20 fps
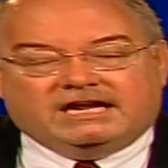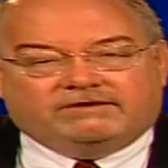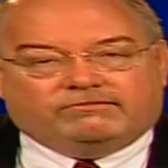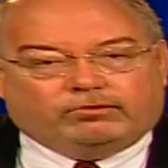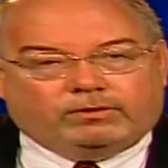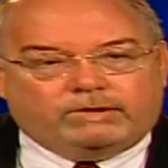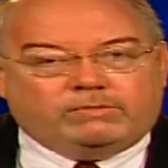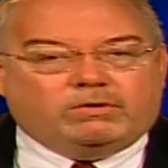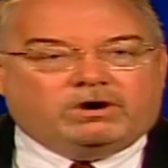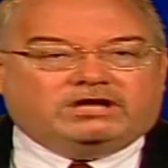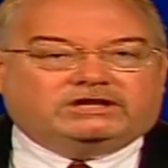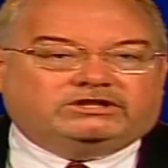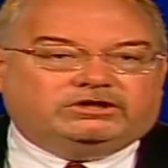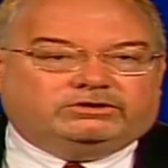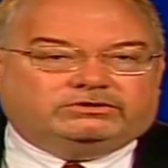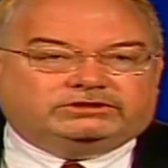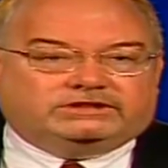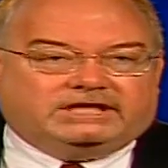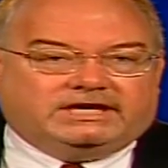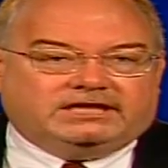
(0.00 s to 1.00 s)
And if we want
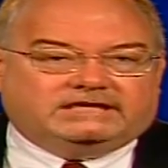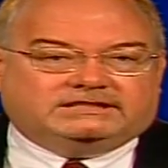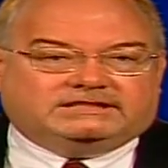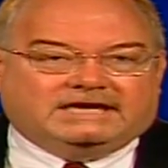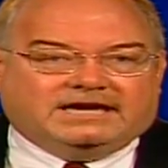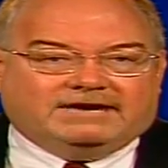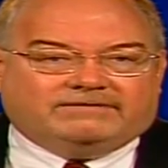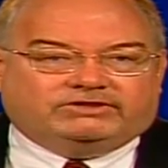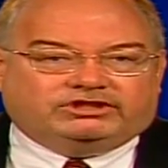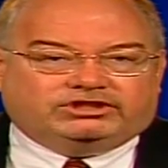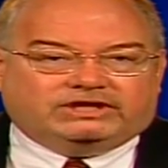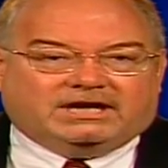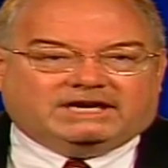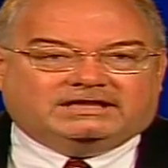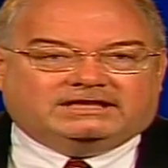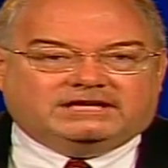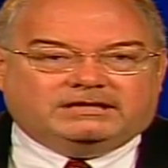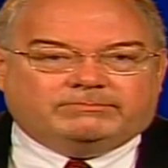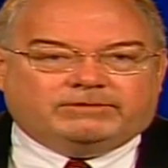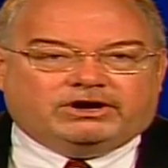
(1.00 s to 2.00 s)
those kids to have a shot
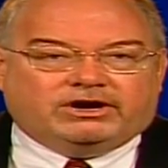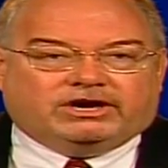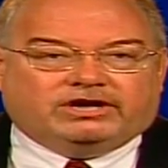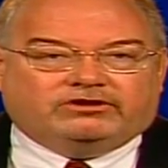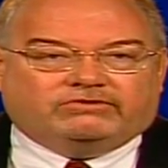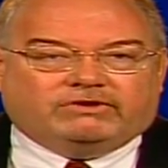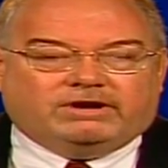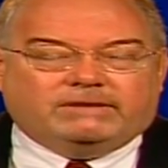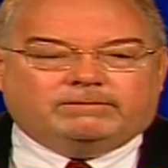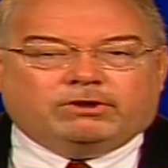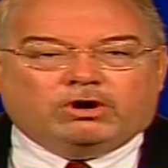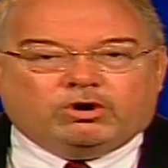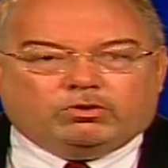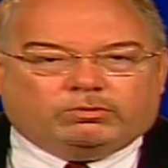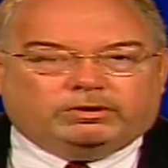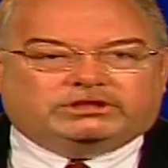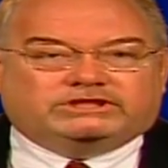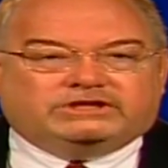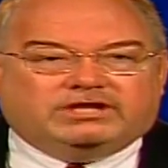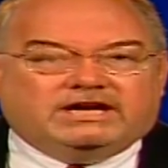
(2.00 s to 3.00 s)
at the American dream,
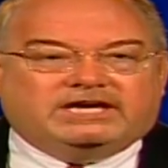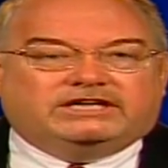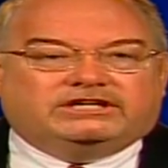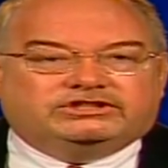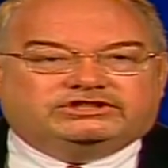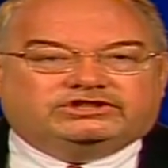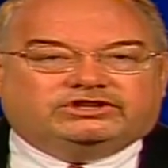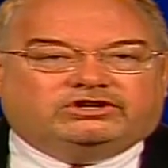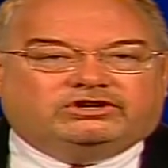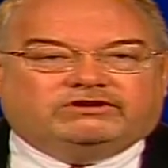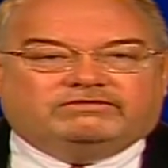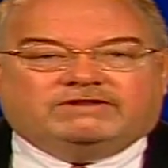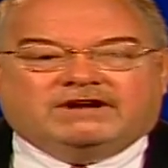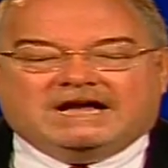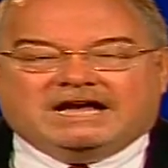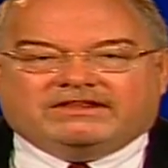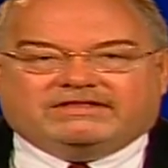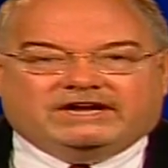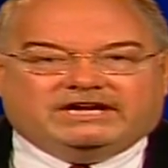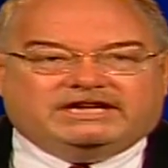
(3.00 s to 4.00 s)
which they deserve,
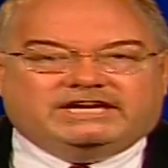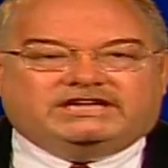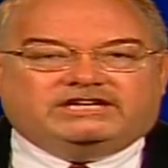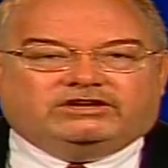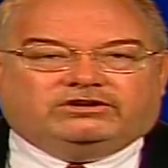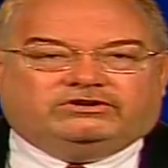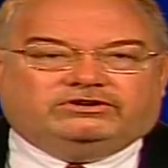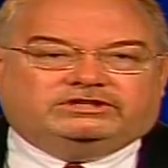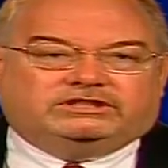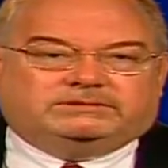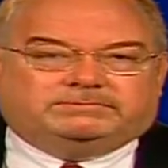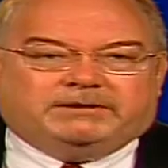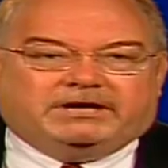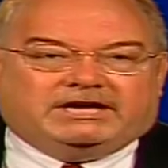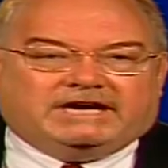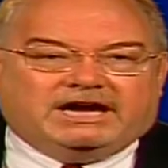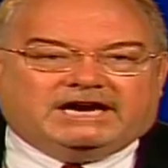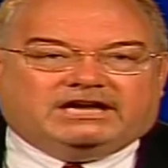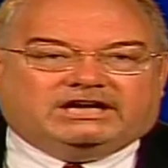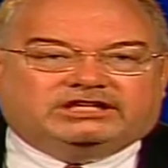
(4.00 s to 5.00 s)
they need to learn to
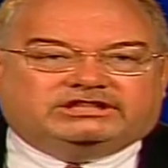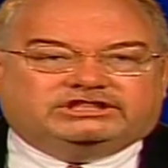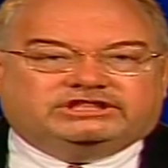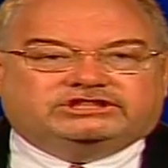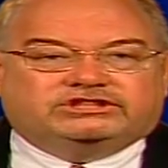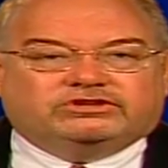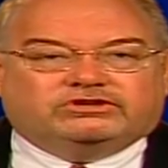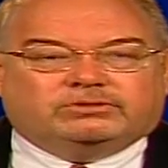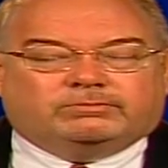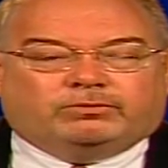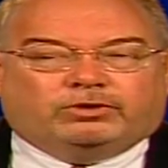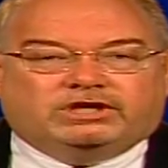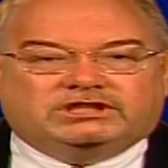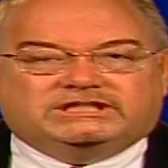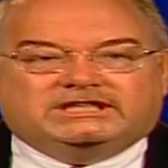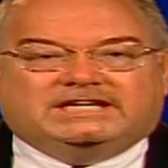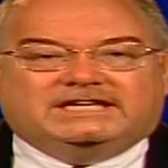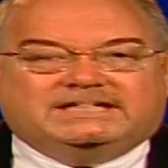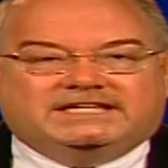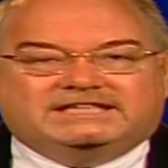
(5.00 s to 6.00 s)
speak English. And so the
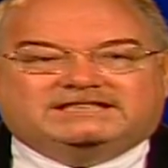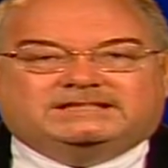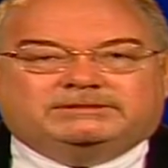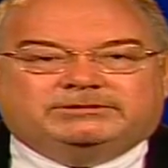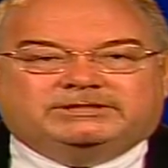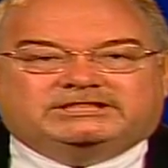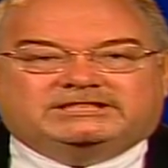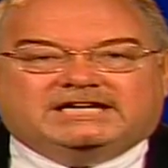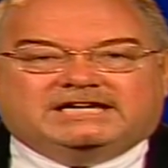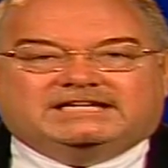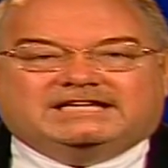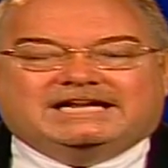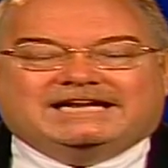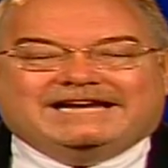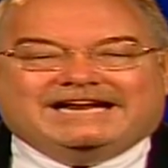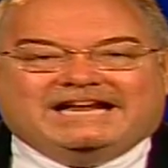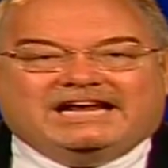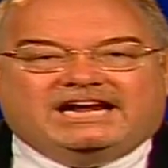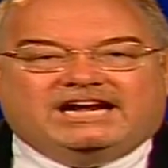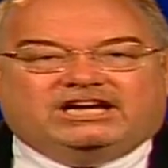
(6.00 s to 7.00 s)
precedent needs to be set
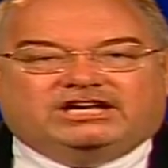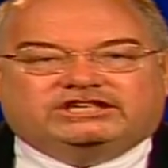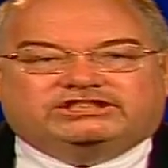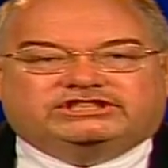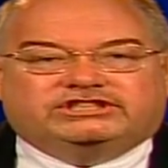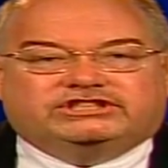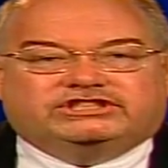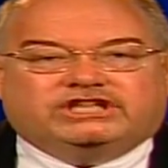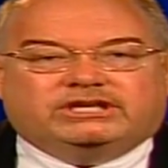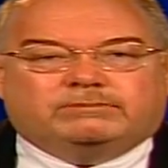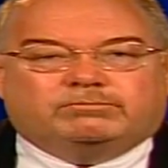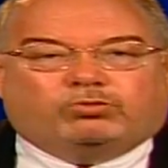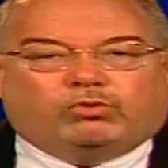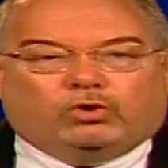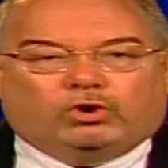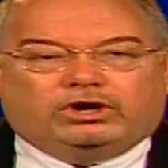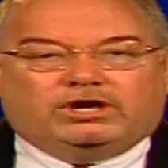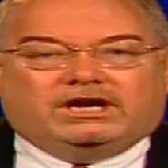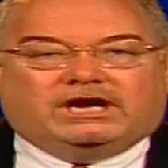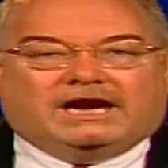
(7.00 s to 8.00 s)
that English is the
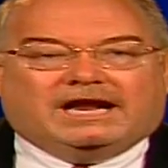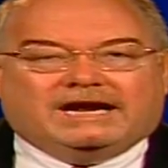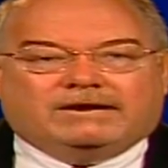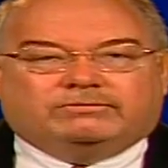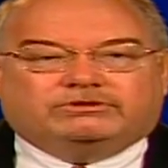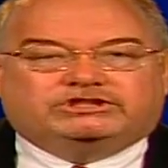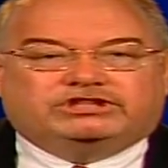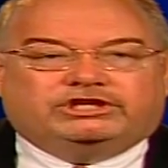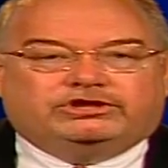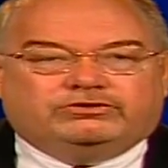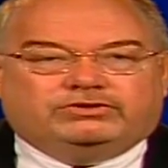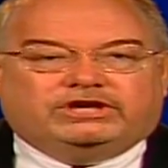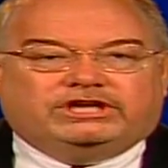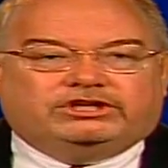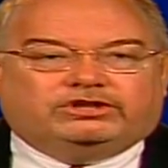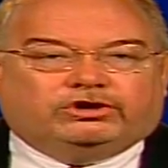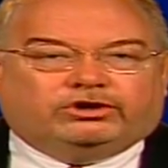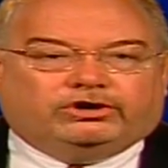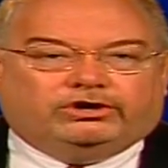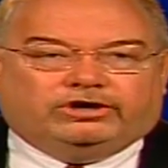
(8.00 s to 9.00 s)
important language that you
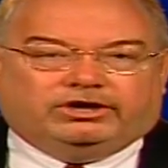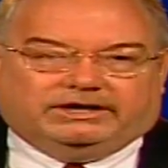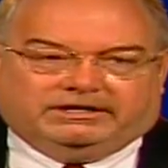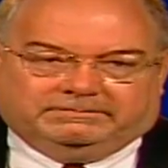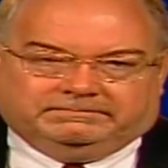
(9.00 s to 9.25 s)
need to learn.